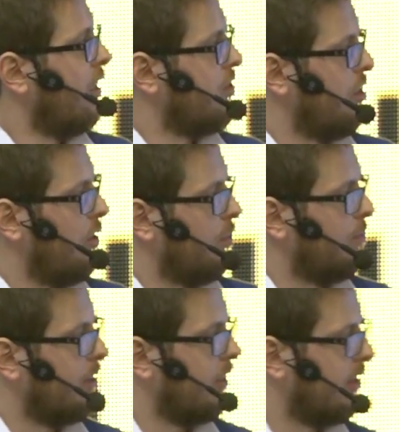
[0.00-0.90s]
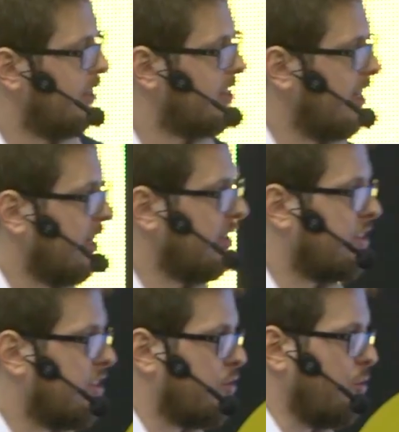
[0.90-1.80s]
So the second
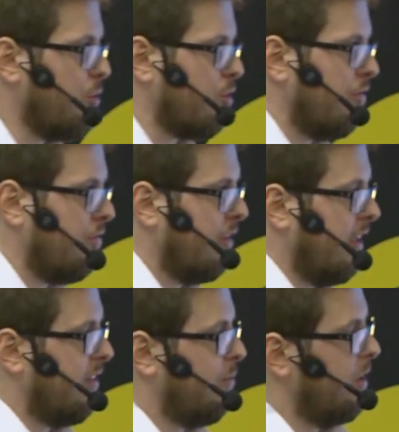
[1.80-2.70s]
solution for that